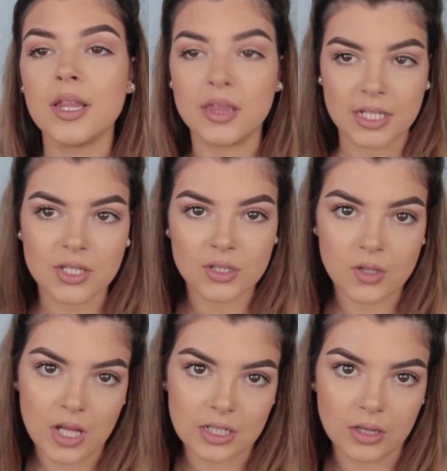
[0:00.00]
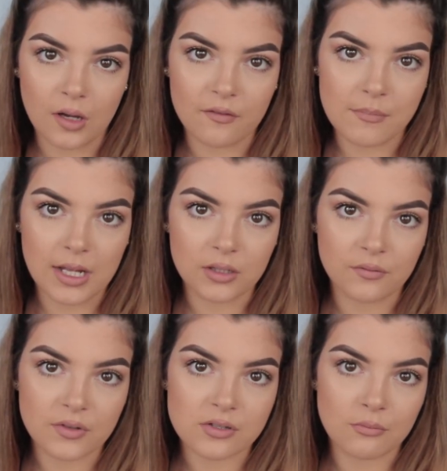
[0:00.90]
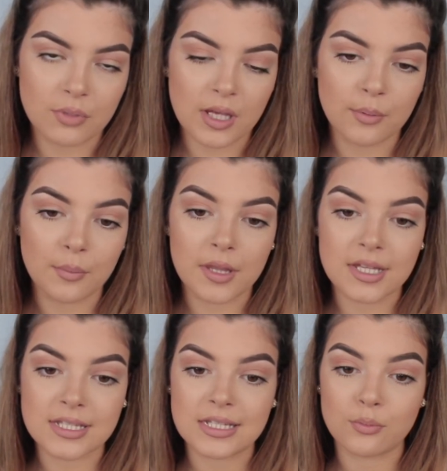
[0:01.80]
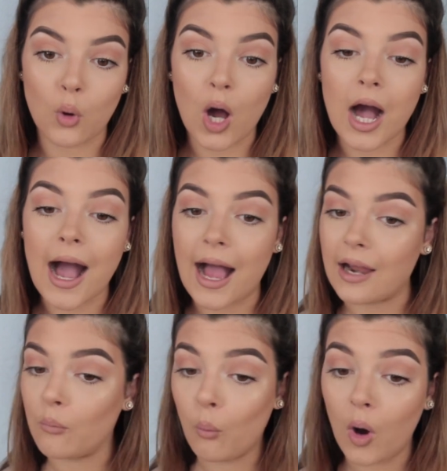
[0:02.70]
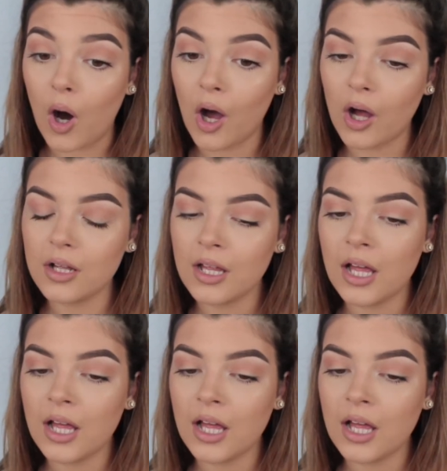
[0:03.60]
This does look like a lot of makeup for some people, but this is what I wore.